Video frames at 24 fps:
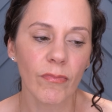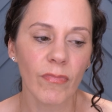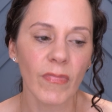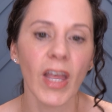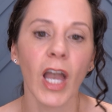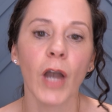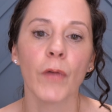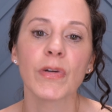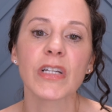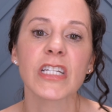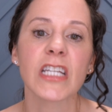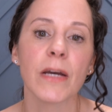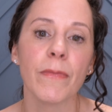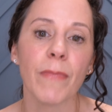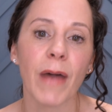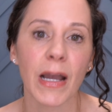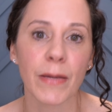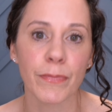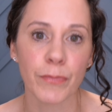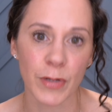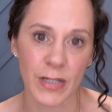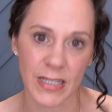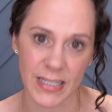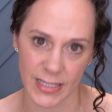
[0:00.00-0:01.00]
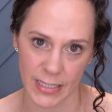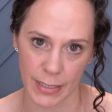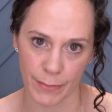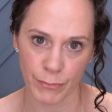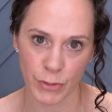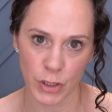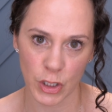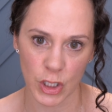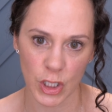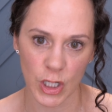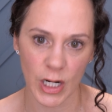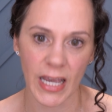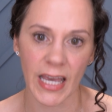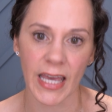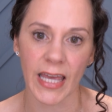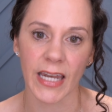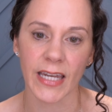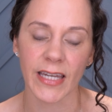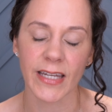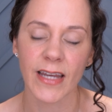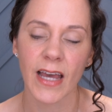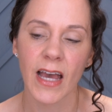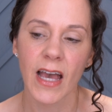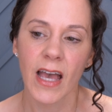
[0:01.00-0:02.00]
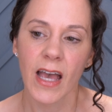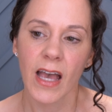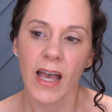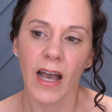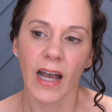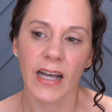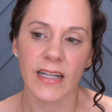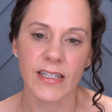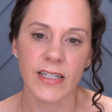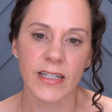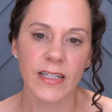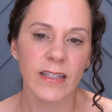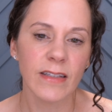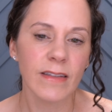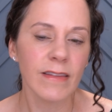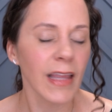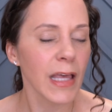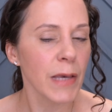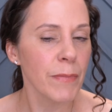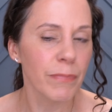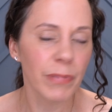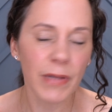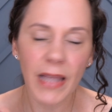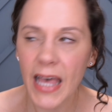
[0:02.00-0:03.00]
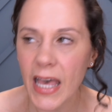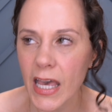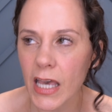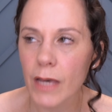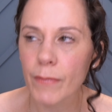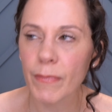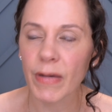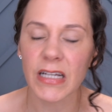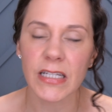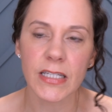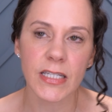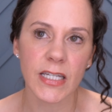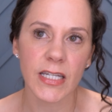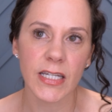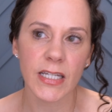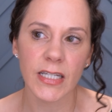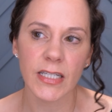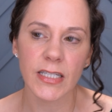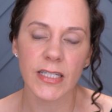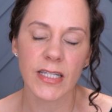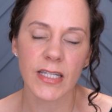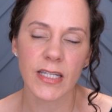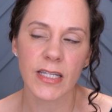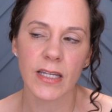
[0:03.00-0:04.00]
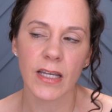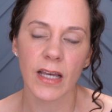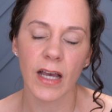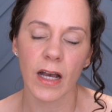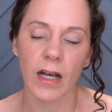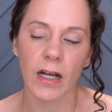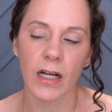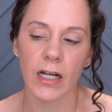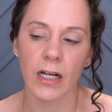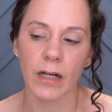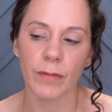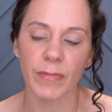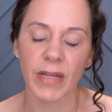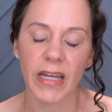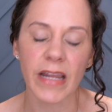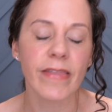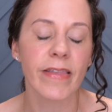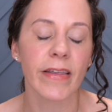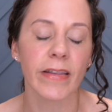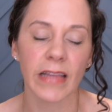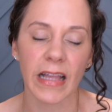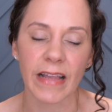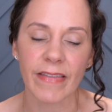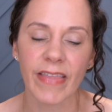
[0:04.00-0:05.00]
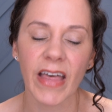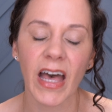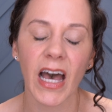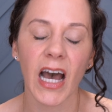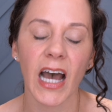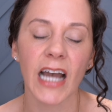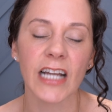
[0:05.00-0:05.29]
I went to my preceptor, and I didn't lay blame. I didn't anything like that.